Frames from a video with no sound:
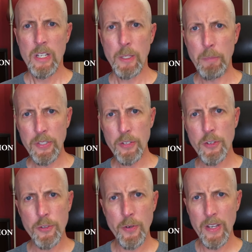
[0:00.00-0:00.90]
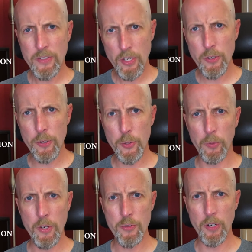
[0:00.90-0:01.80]
The position transition
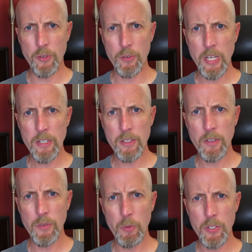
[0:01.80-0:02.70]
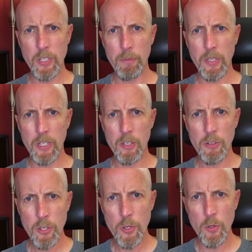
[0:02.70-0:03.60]
story structure teaches the viewer something
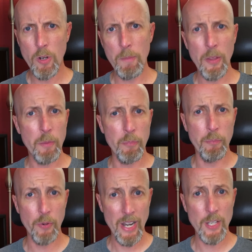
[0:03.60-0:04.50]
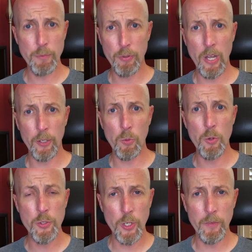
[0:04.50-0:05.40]
new about the brand's product
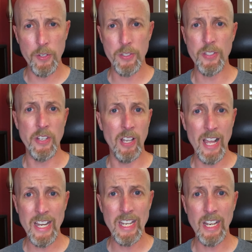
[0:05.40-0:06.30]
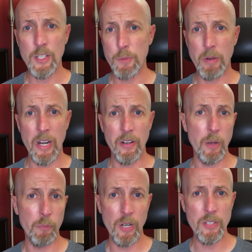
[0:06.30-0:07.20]
or service that's enlightening, inspiring,
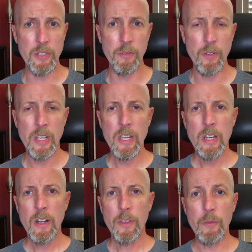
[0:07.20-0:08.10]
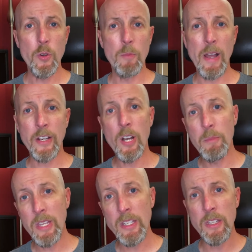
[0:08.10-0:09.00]
impressive. The viewer might
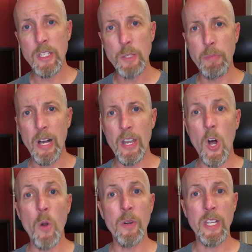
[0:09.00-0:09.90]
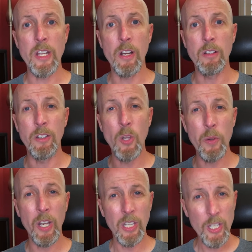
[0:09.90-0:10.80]
come into this spot already
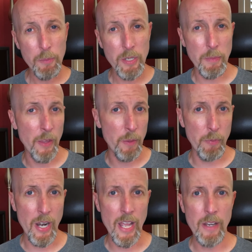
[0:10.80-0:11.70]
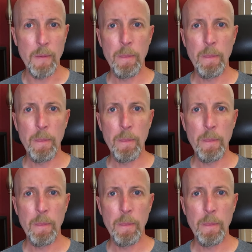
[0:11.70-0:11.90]
knowing a little bit about the brand.